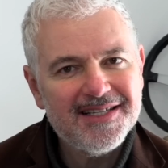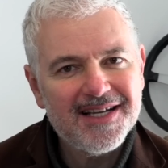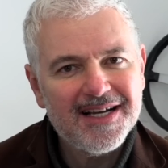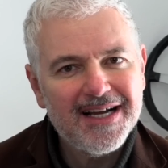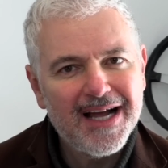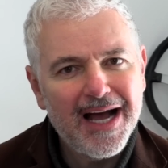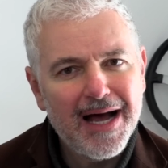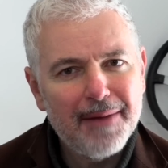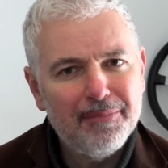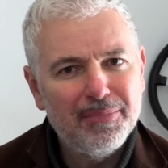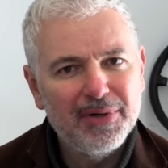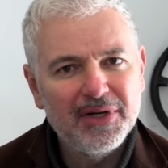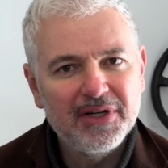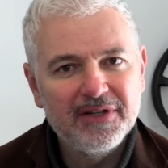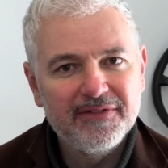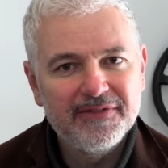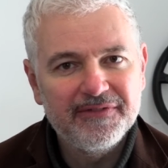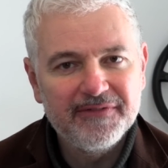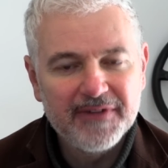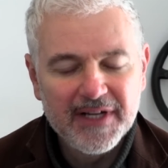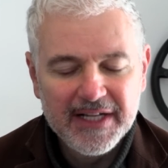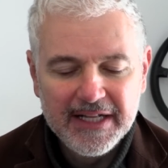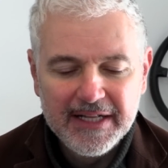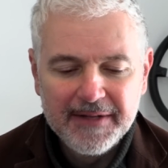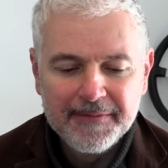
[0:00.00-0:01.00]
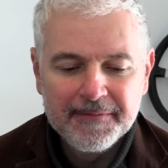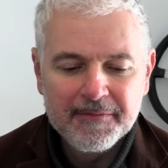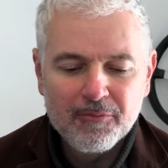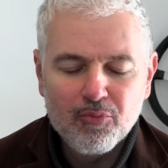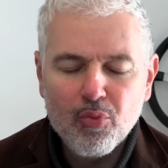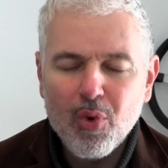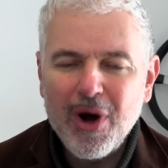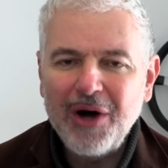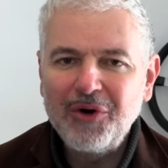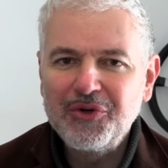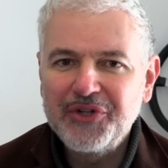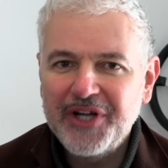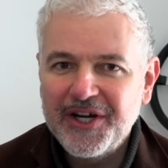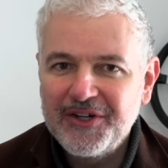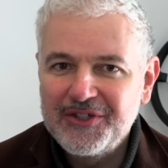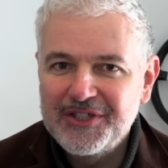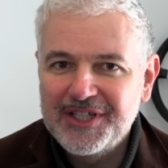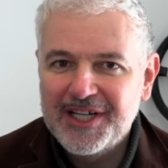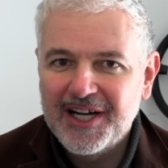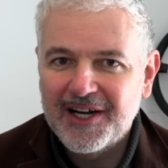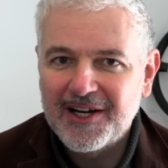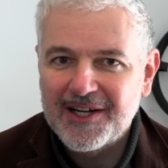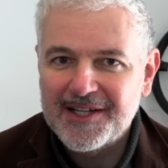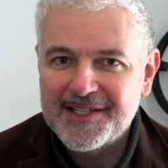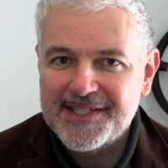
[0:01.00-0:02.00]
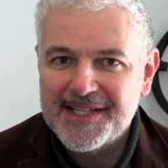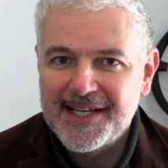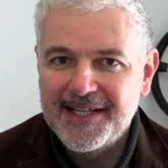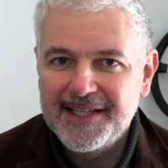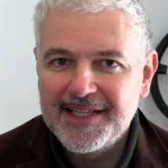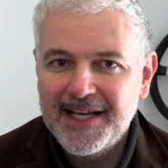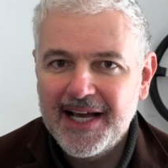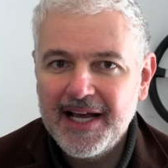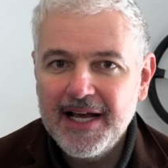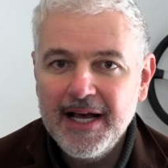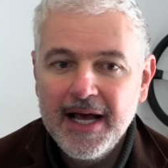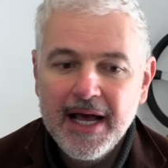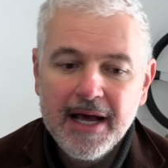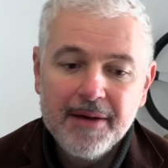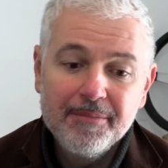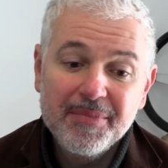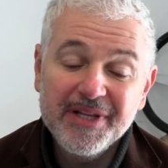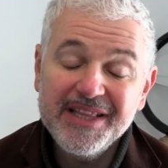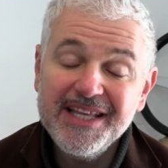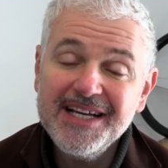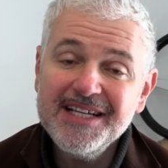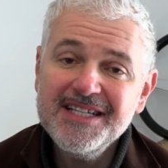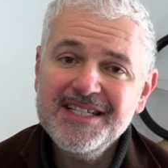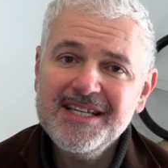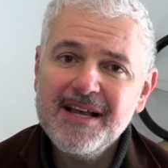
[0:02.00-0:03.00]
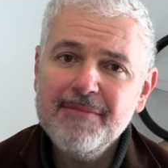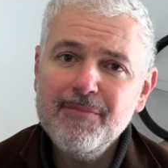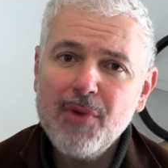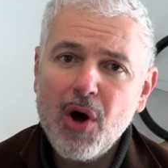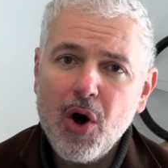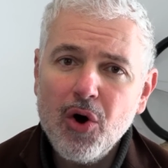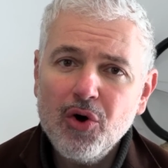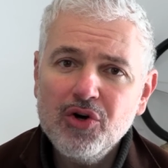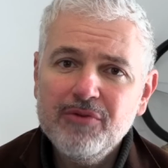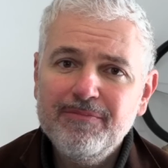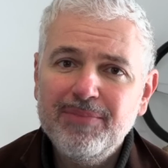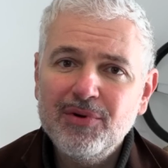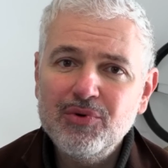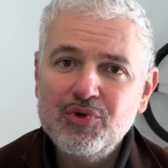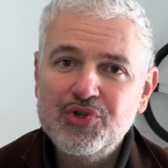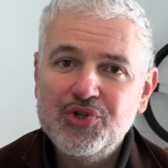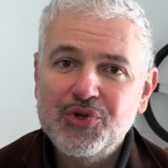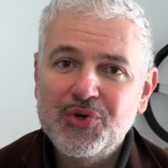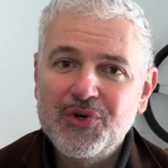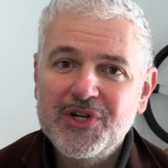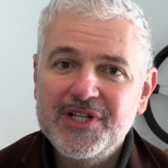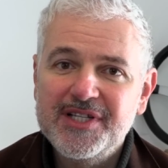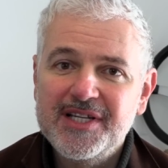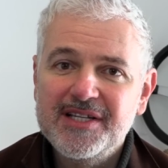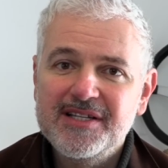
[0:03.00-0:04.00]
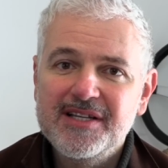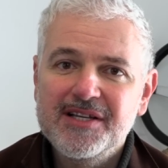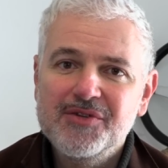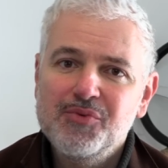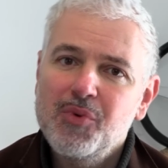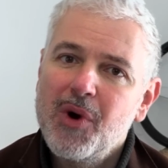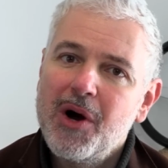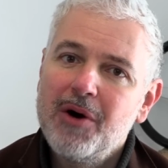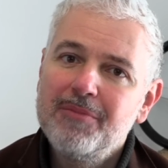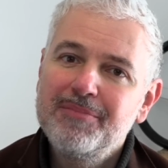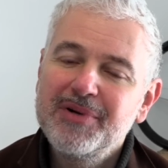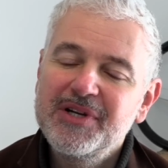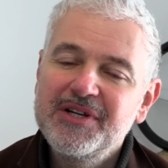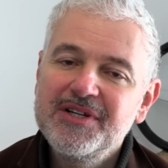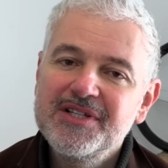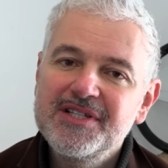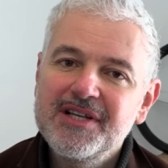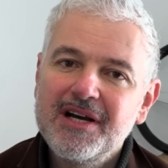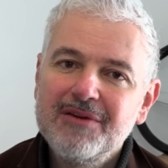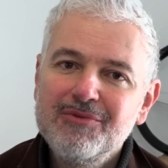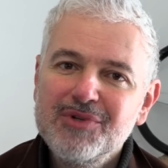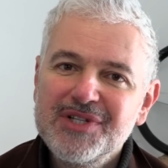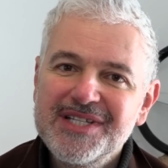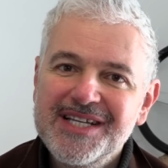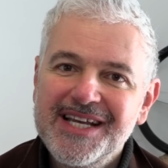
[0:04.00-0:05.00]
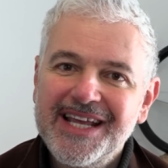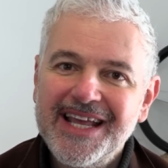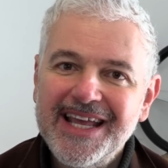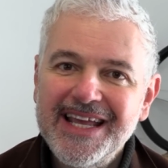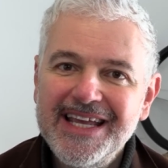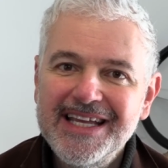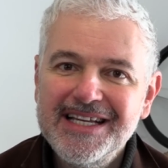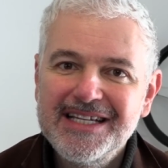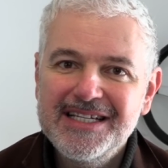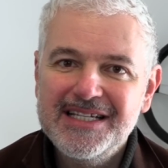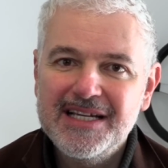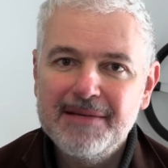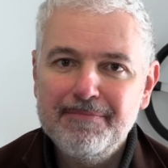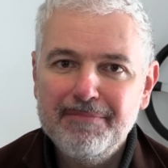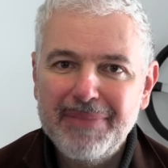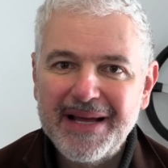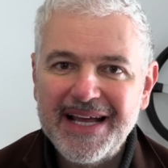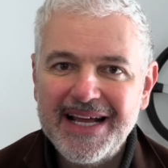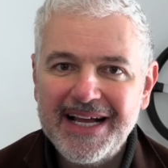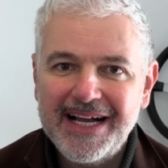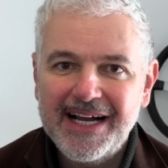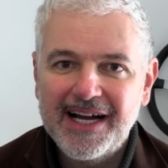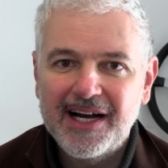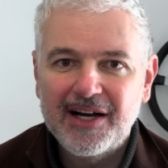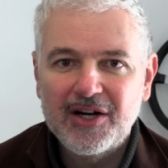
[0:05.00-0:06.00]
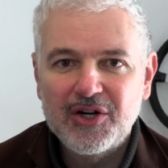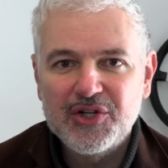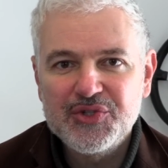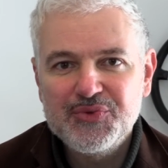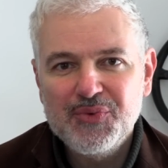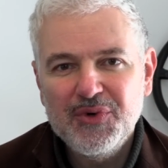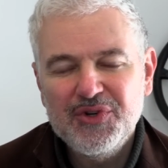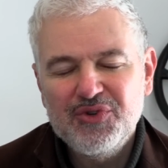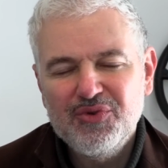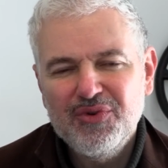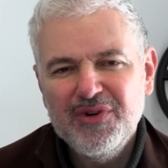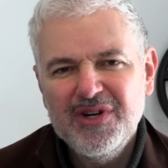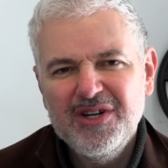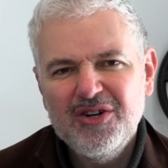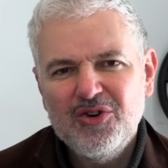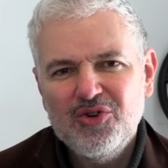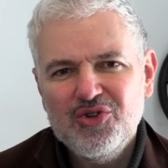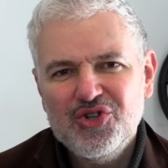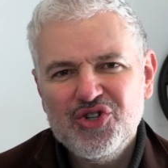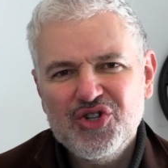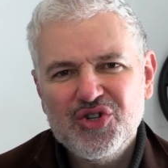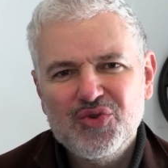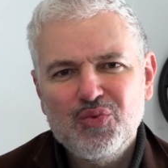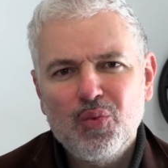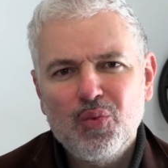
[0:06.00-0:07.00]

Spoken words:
a couple of well-known cars in there, but there's some oddball choices as well, because I was keen to pick cars which were not just